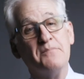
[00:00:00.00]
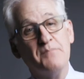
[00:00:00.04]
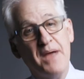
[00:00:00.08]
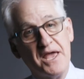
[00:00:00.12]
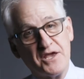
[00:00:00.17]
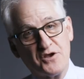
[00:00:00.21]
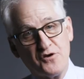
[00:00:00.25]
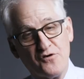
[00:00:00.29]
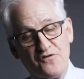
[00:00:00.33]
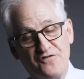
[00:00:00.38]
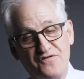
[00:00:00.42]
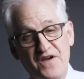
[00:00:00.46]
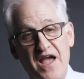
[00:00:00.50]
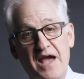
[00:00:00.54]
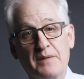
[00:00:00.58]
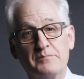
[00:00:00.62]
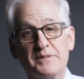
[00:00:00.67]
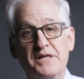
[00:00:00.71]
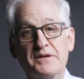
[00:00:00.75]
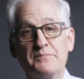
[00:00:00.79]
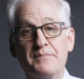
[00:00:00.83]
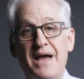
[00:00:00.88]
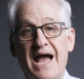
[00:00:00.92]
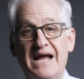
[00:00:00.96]
and make your
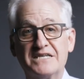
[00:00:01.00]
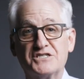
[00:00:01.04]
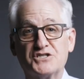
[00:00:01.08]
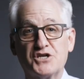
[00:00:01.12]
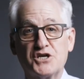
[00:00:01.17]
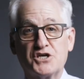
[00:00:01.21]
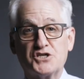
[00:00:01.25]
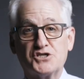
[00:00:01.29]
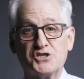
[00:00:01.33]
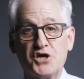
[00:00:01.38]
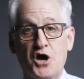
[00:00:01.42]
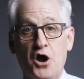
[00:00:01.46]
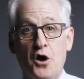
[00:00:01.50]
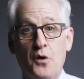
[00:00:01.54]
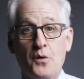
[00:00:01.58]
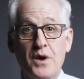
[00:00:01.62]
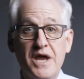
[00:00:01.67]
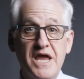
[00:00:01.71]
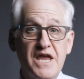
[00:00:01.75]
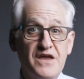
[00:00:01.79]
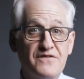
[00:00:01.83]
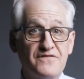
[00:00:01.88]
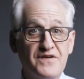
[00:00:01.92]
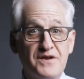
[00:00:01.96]
family magic
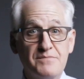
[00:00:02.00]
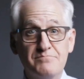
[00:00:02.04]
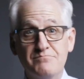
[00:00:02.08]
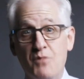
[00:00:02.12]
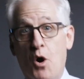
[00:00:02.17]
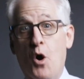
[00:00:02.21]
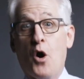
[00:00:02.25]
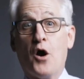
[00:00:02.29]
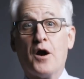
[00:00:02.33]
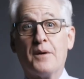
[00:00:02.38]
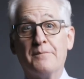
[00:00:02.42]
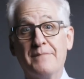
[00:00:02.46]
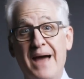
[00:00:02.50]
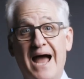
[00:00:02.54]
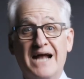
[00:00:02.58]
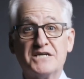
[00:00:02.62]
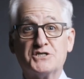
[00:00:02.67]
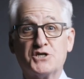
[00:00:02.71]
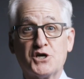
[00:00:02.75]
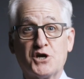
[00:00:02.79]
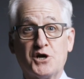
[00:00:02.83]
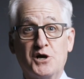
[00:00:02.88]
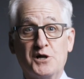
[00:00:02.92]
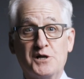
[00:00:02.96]
show even more
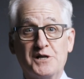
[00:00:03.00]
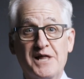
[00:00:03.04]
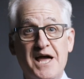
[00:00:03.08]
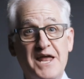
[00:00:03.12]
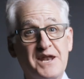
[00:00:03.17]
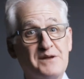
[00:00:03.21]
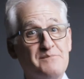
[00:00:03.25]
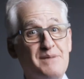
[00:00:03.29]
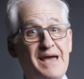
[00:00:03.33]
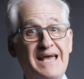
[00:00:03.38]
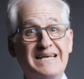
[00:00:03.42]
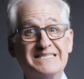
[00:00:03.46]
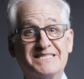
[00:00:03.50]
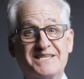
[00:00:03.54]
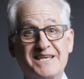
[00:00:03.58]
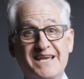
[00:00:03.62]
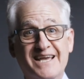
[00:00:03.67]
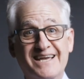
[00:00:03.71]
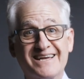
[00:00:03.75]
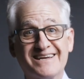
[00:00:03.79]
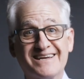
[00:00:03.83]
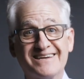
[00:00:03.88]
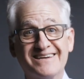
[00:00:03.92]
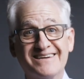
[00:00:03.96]
magical and
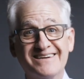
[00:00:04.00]
amazing.